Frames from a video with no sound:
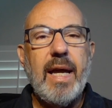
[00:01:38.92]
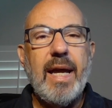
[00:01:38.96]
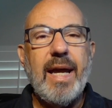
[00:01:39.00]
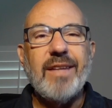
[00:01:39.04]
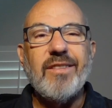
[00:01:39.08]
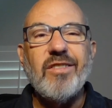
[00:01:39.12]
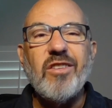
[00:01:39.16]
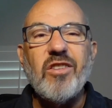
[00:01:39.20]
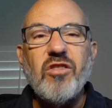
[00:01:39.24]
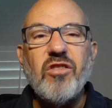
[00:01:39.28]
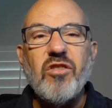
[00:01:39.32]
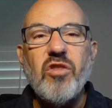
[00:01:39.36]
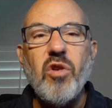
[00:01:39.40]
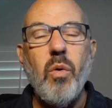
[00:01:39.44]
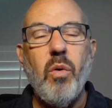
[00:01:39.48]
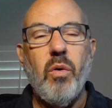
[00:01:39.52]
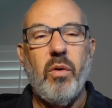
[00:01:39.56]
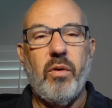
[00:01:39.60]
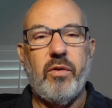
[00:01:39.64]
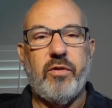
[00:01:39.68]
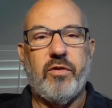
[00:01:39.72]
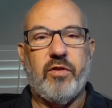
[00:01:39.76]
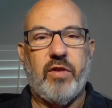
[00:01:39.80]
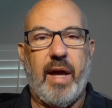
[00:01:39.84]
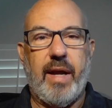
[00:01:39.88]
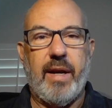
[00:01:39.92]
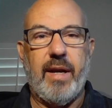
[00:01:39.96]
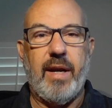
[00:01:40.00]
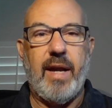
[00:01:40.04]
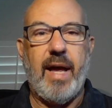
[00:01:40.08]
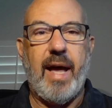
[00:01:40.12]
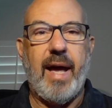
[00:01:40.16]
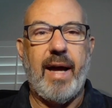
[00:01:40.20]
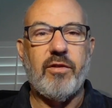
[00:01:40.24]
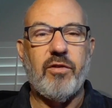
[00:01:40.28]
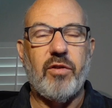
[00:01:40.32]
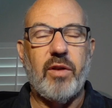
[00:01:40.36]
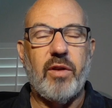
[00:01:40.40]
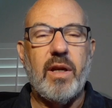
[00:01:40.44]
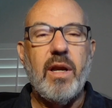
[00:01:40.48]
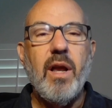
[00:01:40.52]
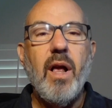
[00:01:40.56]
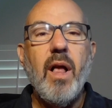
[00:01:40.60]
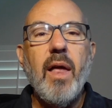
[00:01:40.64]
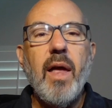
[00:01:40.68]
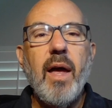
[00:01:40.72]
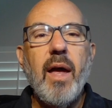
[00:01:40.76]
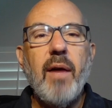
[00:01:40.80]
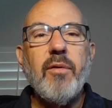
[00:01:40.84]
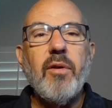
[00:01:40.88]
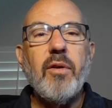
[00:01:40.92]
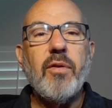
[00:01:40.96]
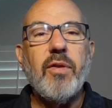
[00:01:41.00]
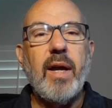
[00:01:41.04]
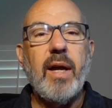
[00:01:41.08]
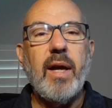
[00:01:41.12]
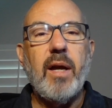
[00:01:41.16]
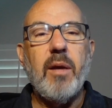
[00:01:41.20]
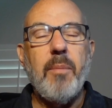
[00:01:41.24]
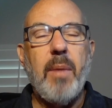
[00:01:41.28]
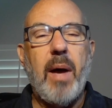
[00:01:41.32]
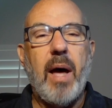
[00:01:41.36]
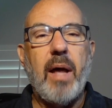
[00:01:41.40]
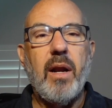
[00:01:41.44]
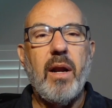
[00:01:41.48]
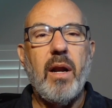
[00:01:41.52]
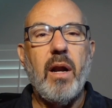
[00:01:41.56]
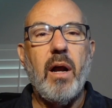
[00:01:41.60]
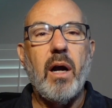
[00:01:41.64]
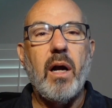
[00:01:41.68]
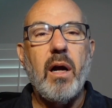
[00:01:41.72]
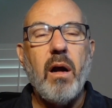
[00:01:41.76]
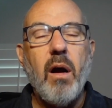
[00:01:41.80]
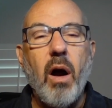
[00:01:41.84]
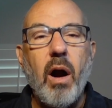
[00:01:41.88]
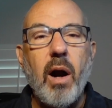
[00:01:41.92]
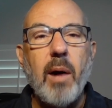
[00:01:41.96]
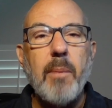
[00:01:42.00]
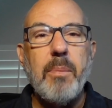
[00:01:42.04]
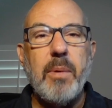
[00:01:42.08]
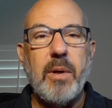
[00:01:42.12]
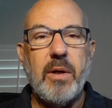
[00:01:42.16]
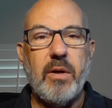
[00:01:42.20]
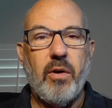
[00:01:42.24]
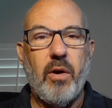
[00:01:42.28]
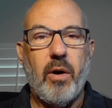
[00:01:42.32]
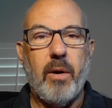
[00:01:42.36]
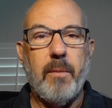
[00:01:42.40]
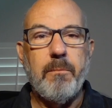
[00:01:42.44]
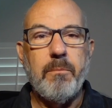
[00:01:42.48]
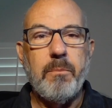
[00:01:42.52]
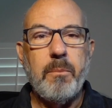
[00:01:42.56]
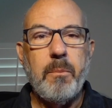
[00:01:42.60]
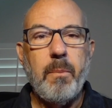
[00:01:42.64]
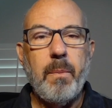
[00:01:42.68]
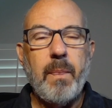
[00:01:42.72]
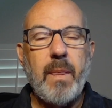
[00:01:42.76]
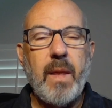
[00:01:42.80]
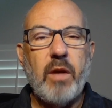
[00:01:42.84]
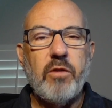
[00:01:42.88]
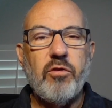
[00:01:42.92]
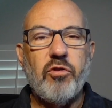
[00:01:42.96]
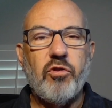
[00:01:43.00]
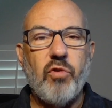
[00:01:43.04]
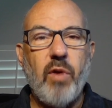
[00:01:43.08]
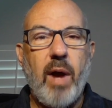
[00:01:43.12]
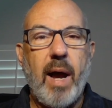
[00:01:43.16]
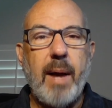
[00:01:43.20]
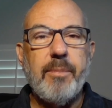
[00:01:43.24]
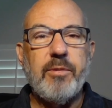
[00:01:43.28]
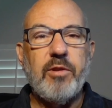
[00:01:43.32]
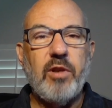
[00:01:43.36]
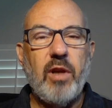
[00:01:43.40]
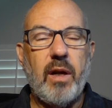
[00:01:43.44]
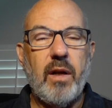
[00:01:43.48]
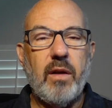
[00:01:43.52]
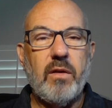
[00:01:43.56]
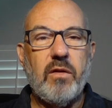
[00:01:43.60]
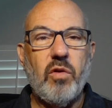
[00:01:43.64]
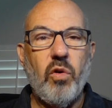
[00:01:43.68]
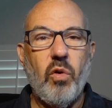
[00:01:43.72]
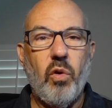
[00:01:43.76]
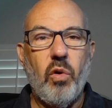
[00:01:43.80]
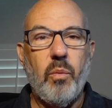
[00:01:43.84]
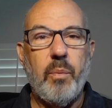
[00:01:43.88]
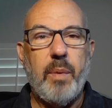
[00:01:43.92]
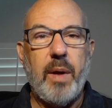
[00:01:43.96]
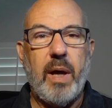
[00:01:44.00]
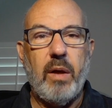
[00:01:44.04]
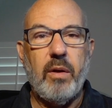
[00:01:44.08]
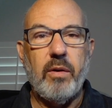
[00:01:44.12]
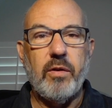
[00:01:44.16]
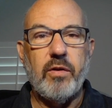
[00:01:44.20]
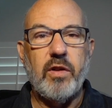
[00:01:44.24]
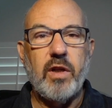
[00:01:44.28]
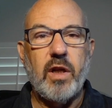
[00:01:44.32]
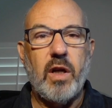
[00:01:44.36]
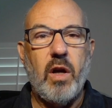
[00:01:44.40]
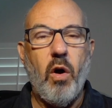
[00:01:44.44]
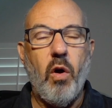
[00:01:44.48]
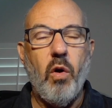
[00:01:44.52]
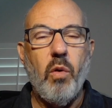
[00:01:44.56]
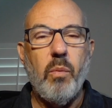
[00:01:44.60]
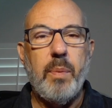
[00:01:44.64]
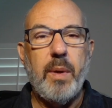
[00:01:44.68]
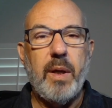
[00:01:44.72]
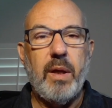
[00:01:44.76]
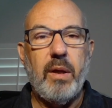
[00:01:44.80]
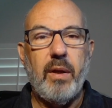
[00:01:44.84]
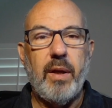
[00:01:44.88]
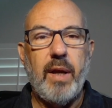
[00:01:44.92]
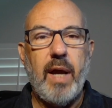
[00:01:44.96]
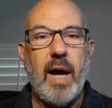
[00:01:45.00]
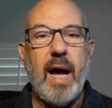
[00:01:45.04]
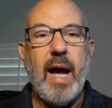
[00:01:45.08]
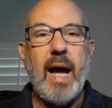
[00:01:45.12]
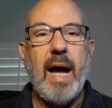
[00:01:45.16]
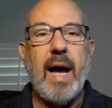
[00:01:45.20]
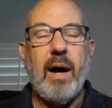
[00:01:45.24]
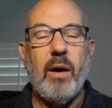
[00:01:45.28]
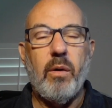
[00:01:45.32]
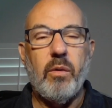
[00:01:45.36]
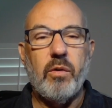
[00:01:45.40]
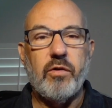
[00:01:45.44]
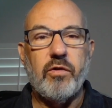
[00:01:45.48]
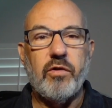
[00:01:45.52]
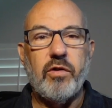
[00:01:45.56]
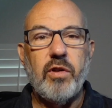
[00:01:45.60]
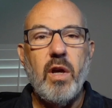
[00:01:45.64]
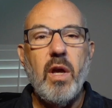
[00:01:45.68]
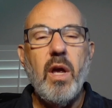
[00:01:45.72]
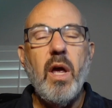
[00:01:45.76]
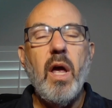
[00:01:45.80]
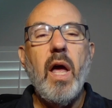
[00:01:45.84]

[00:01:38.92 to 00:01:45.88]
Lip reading: It's a tool set, actually. If you think about it, a carpenter straps on a tool belt to go build a house.